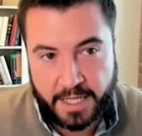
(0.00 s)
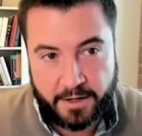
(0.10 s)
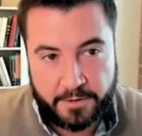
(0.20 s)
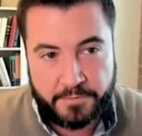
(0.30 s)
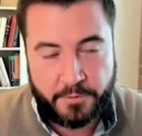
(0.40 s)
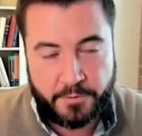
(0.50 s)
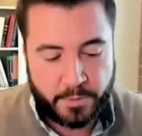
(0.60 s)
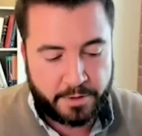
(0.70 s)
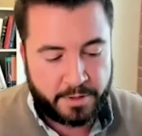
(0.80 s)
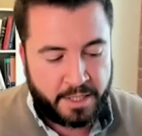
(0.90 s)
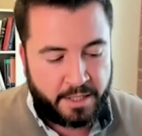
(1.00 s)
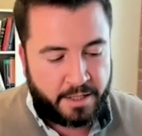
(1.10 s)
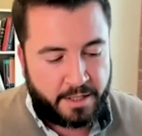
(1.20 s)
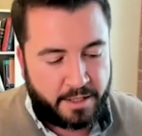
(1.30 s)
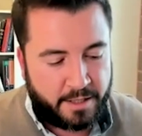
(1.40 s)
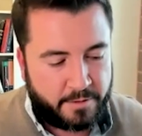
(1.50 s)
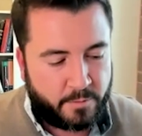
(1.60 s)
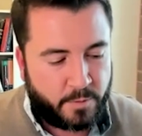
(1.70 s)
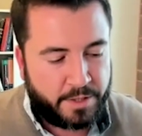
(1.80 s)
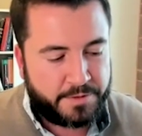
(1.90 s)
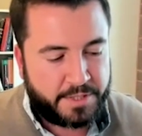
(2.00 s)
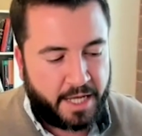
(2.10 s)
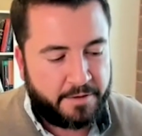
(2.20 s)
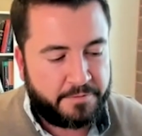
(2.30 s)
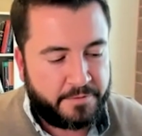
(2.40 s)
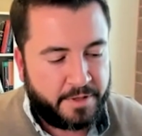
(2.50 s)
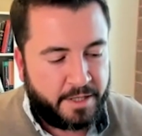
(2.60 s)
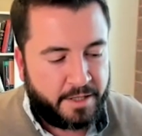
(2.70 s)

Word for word: that our former, uh, we used to have